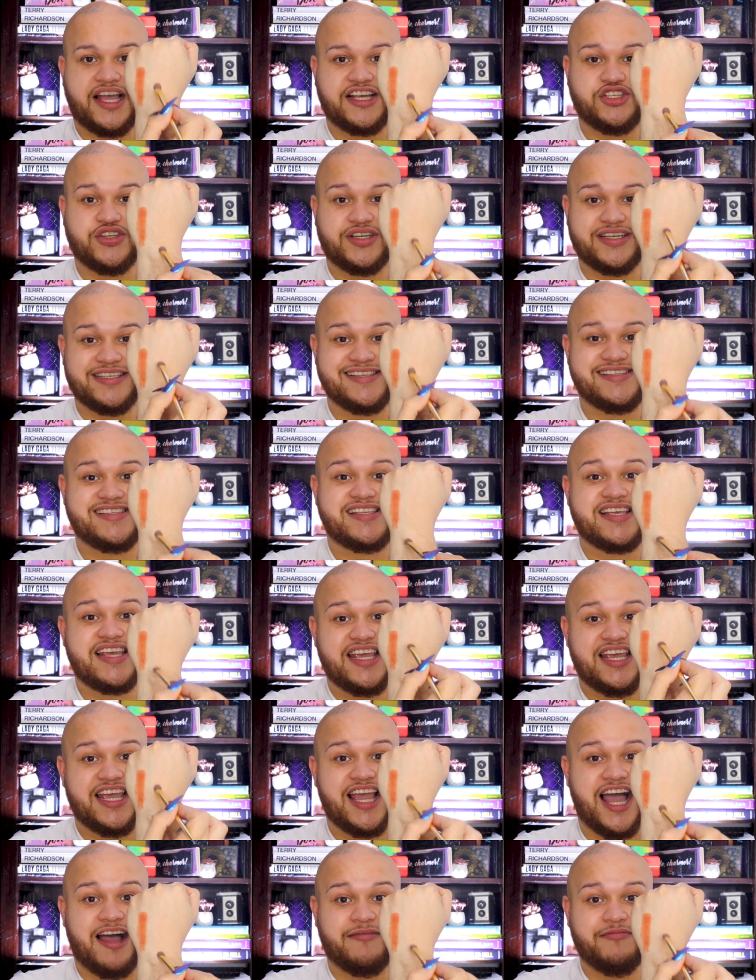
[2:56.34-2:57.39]
As you can
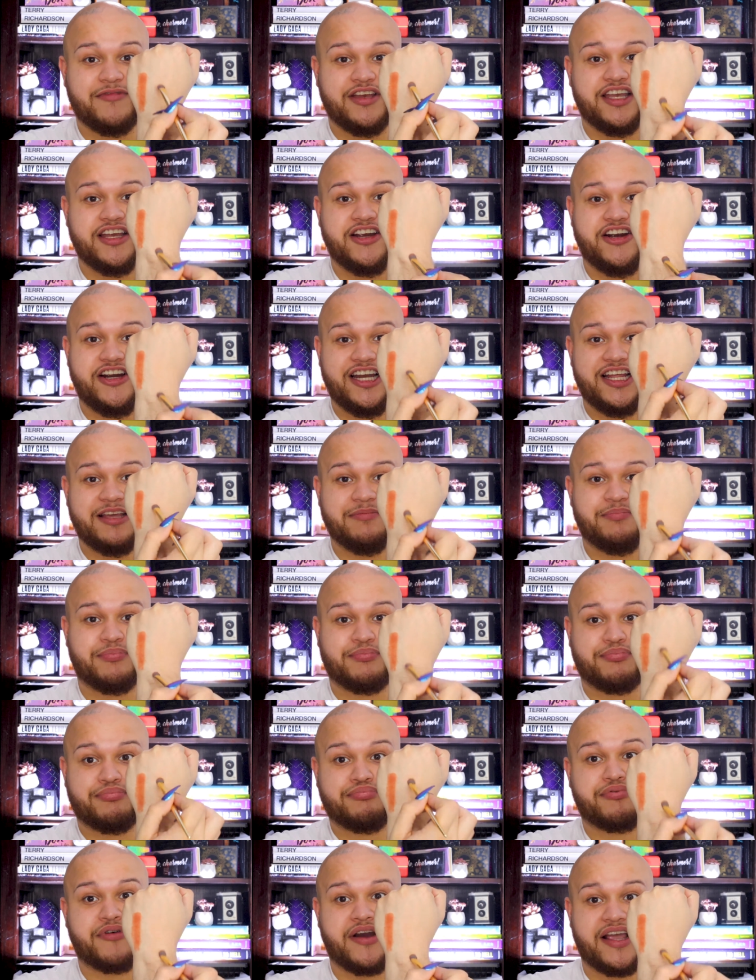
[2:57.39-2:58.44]
see, I'm literally
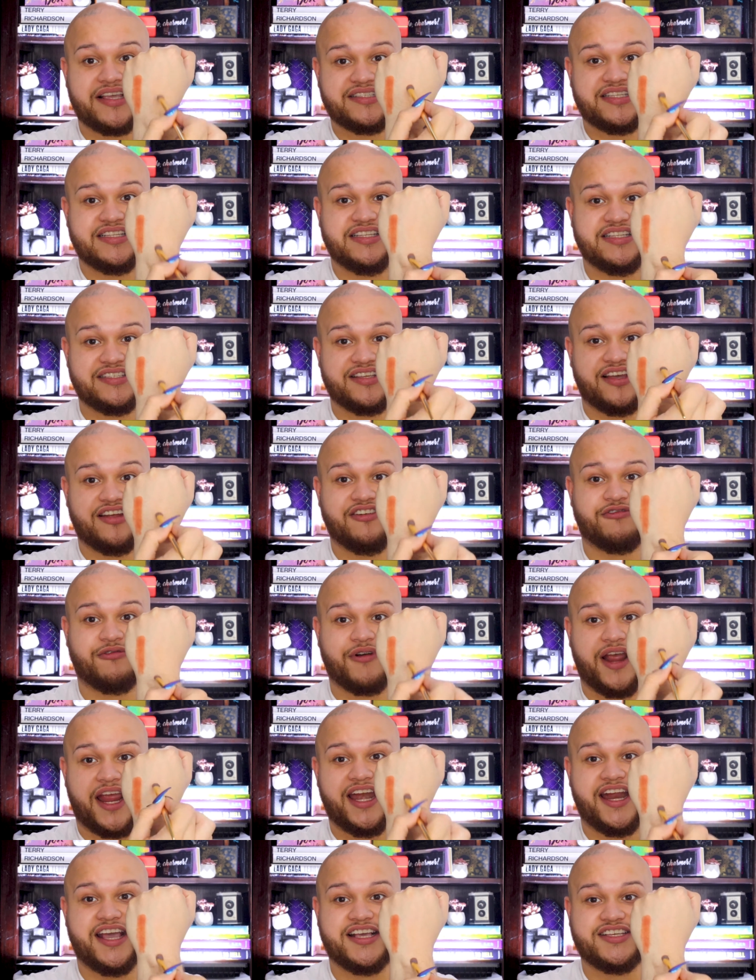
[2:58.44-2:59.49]
pressing this on
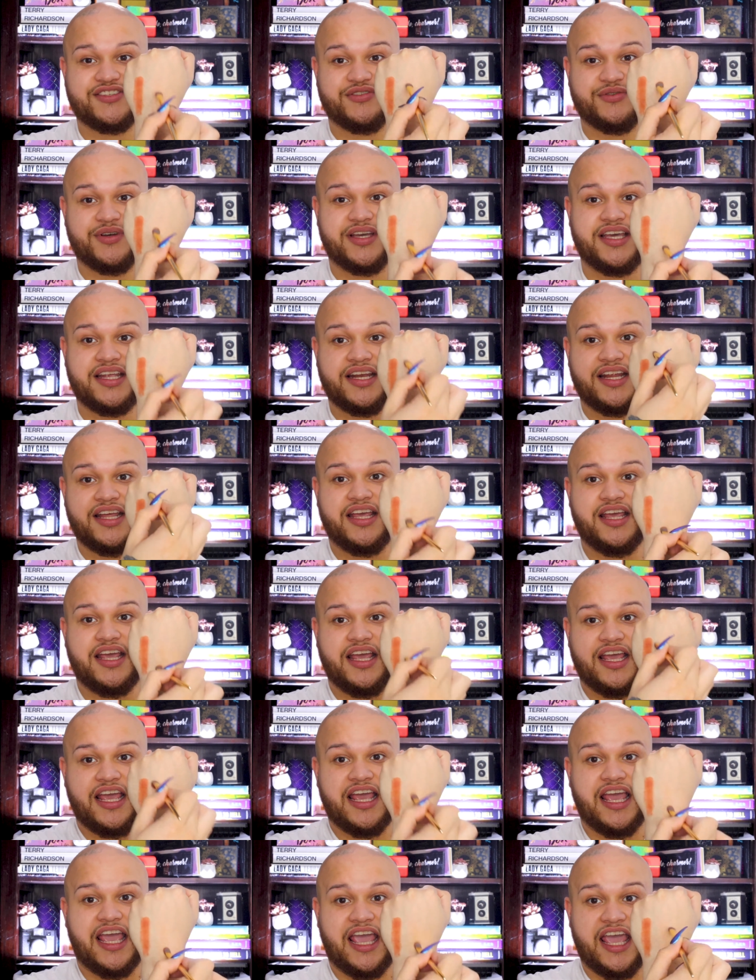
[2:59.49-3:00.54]
right next to it
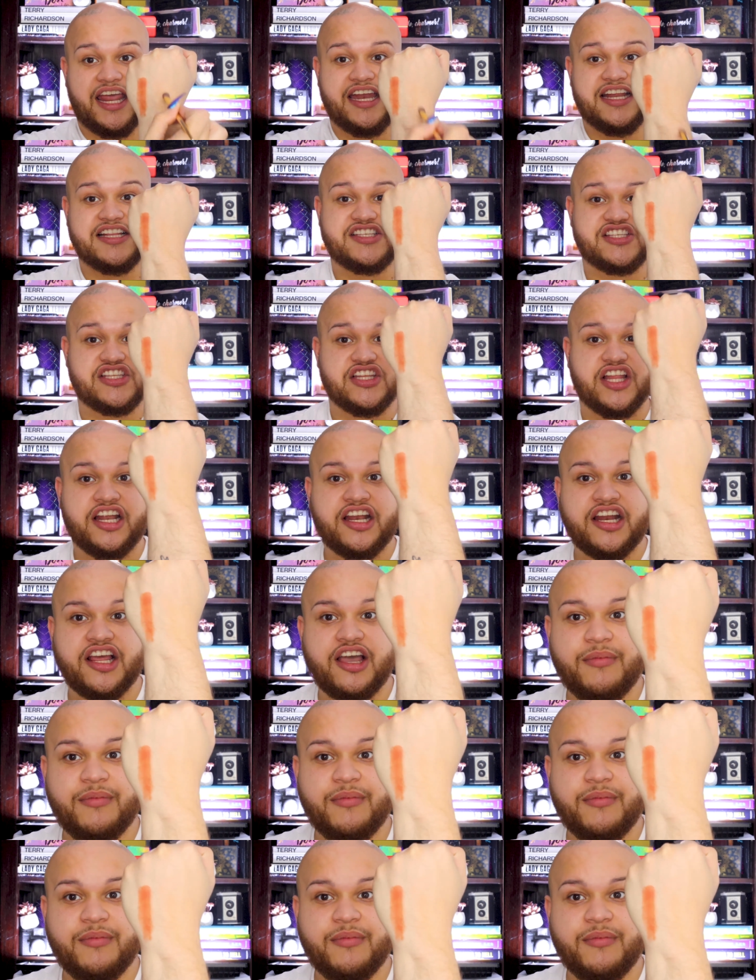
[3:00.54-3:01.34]
and it's not